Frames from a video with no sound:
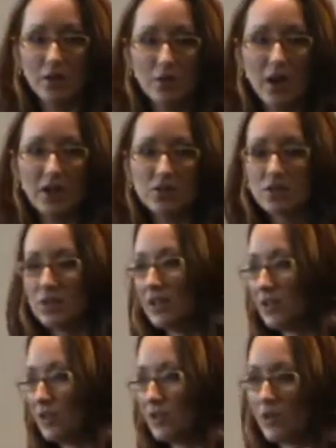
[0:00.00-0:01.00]

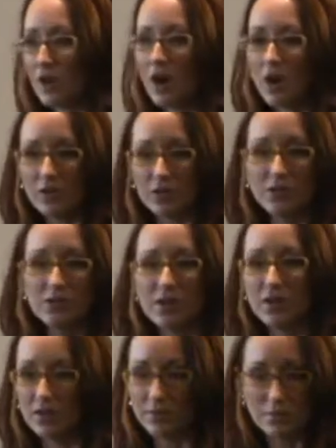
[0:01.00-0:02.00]
Occasionally, there are articles
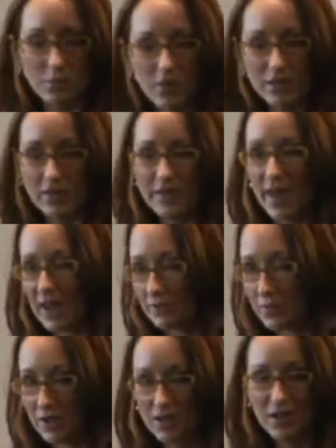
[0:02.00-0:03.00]
that are more than that,
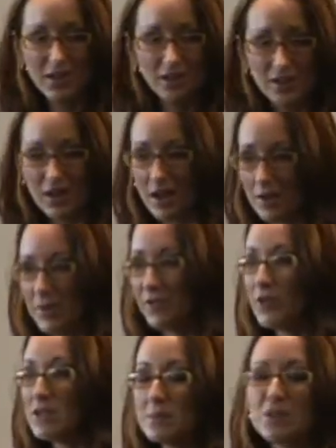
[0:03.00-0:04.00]
but
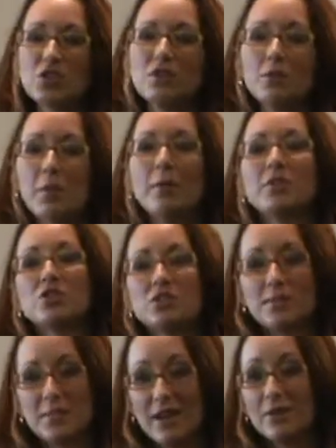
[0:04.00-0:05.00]
especially if you're publishing
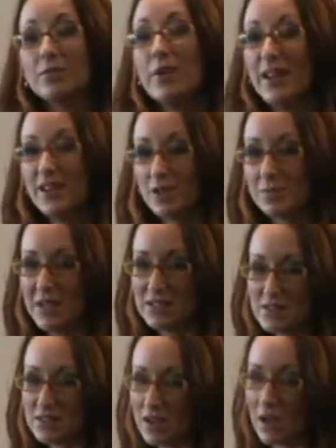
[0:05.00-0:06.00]
something on a regular
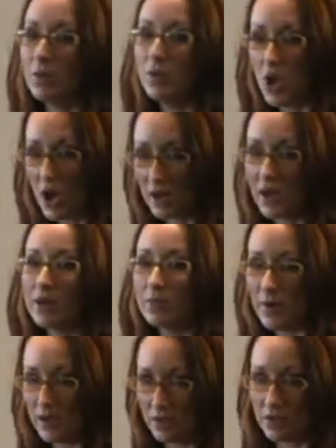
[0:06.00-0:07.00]
basis, like a blog on a
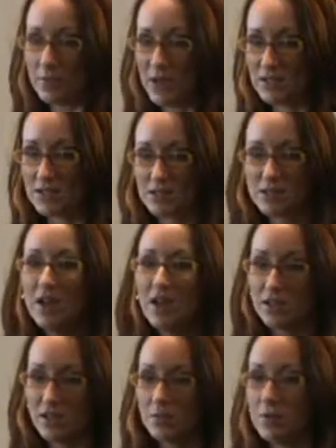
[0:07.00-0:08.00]
regular basis,
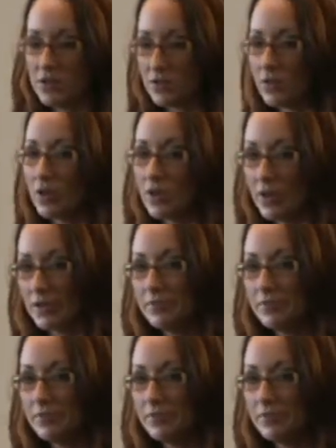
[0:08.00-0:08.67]
keep it shorter.